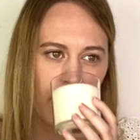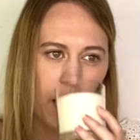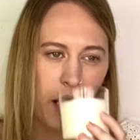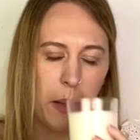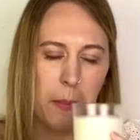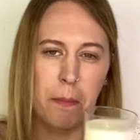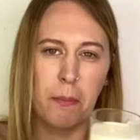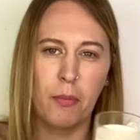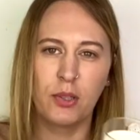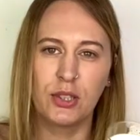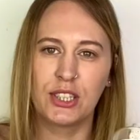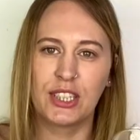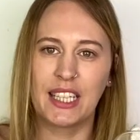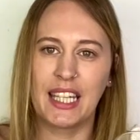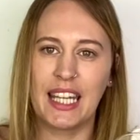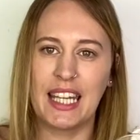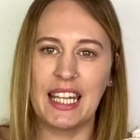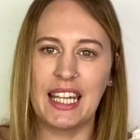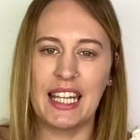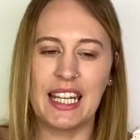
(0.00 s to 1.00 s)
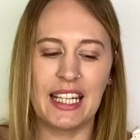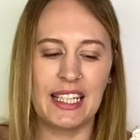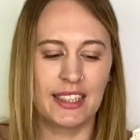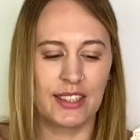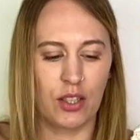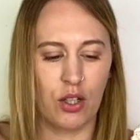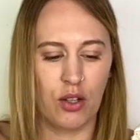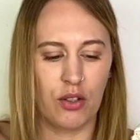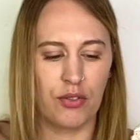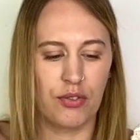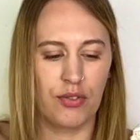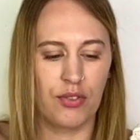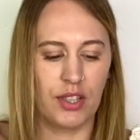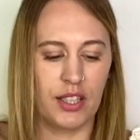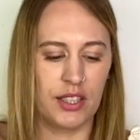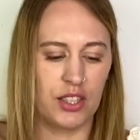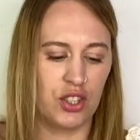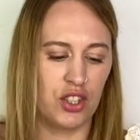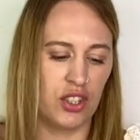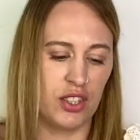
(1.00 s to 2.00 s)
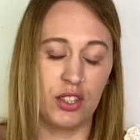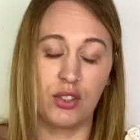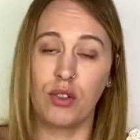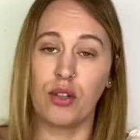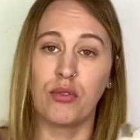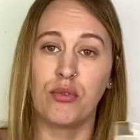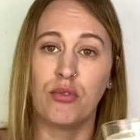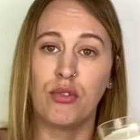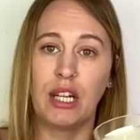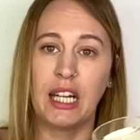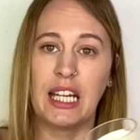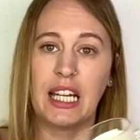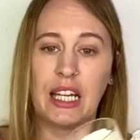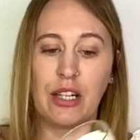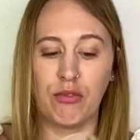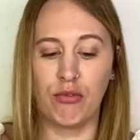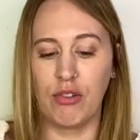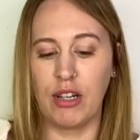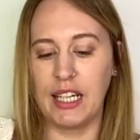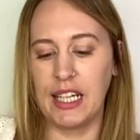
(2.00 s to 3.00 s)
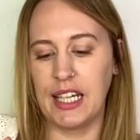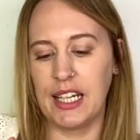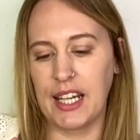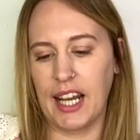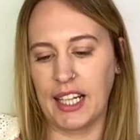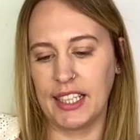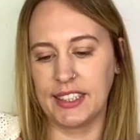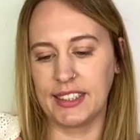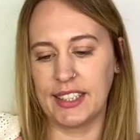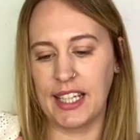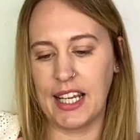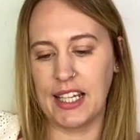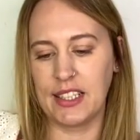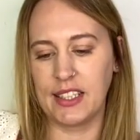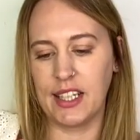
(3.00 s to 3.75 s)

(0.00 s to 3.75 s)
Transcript: musky sort of, it's just a really, really nice scent.